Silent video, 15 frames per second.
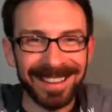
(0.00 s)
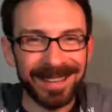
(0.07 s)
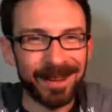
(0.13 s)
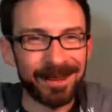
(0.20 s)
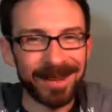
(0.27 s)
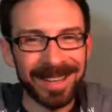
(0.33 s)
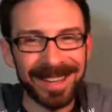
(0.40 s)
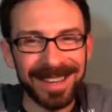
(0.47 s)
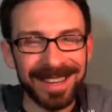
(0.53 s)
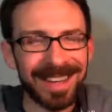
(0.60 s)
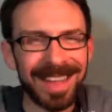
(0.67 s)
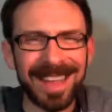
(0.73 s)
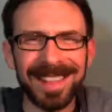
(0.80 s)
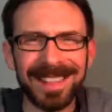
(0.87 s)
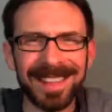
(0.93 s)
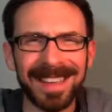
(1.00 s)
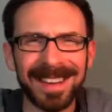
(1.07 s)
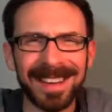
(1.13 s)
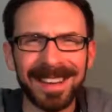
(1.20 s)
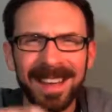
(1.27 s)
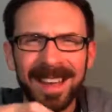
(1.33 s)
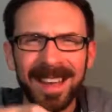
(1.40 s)
Okay, and
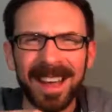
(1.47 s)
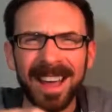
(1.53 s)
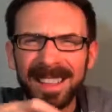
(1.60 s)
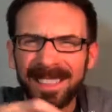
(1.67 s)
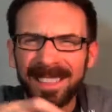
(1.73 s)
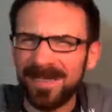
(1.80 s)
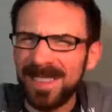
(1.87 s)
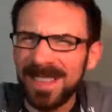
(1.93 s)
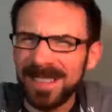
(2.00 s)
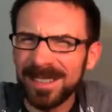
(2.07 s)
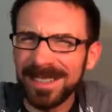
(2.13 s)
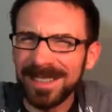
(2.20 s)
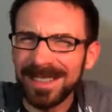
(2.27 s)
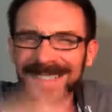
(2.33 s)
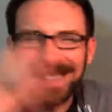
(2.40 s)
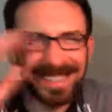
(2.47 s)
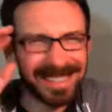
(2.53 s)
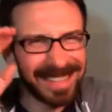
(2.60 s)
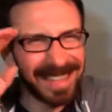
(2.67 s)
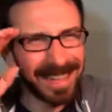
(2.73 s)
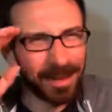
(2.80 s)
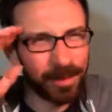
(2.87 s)
then I feel like, I
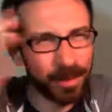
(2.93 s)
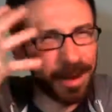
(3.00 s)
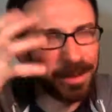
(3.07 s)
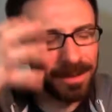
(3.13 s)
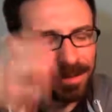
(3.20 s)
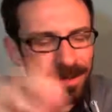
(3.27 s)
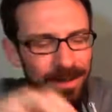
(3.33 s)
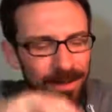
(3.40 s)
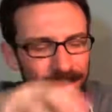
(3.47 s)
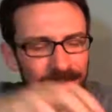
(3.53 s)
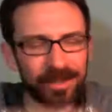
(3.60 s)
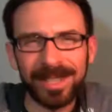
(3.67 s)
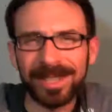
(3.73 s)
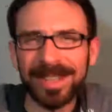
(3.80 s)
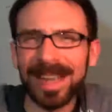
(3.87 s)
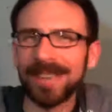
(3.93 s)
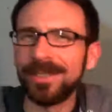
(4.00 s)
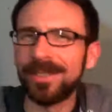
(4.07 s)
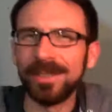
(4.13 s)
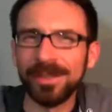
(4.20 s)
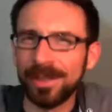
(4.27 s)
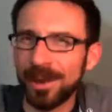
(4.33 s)
can't quite remember, she
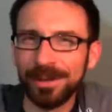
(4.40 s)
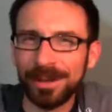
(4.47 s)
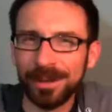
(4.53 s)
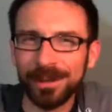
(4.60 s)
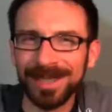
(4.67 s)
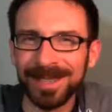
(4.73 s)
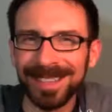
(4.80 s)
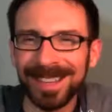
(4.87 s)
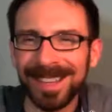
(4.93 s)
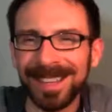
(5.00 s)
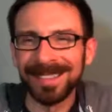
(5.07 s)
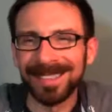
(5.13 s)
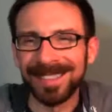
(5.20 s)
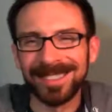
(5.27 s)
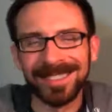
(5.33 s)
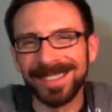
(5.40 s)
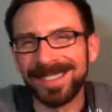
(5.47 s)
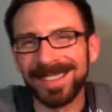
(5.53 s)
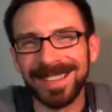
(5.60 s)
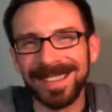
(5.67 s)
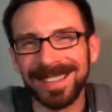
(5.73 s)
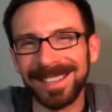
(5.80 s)
attached a note to it that said
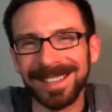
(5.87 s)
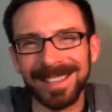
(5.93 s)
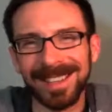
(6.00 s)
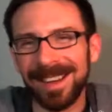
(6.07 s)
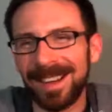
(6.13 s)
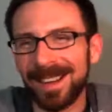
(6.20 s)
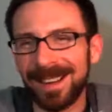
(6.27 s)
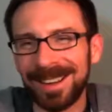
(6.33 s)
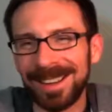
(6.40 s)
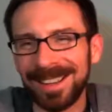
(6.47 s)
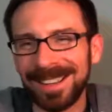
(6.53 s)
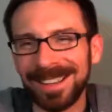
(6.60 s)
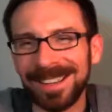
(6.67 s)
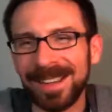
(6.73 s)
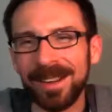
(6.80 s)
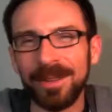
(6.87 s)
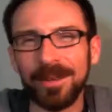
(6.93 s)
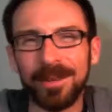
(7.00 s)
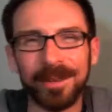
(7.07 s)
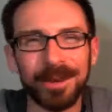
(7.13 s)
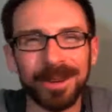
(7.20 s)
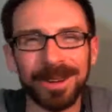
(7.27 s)
like, hi,
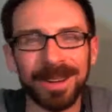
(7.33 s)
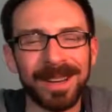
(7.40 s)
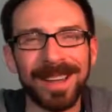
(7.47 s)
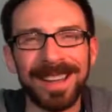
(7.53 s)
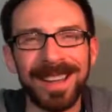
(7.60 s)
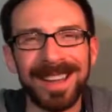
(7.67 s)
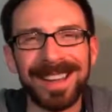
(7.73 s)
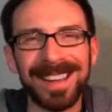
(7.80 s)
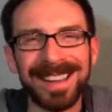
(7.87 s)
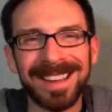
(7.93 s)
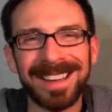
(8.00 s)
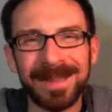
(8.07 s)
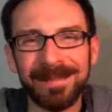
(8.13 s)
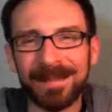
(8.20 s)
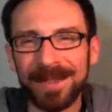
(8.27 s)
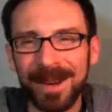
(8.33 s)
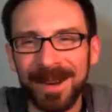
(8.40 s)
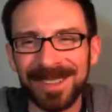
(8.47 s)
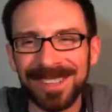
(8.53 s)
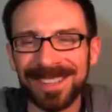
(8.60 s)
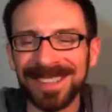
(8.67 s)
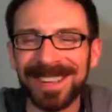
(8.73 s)
or ah, I'm
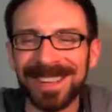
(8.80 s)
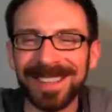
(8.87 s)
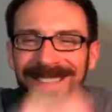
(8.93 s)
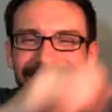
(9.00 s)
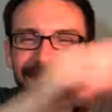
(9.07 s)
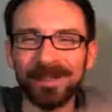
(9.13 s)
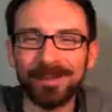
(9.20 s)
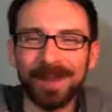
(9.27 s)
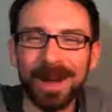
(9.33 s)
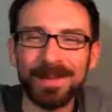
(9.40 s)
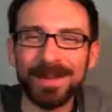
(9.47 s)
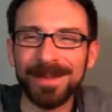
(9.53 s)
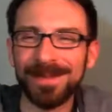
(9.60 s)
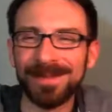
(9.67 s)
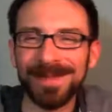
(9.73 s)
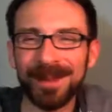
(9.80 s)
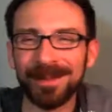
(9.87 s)
falling, and then dropped him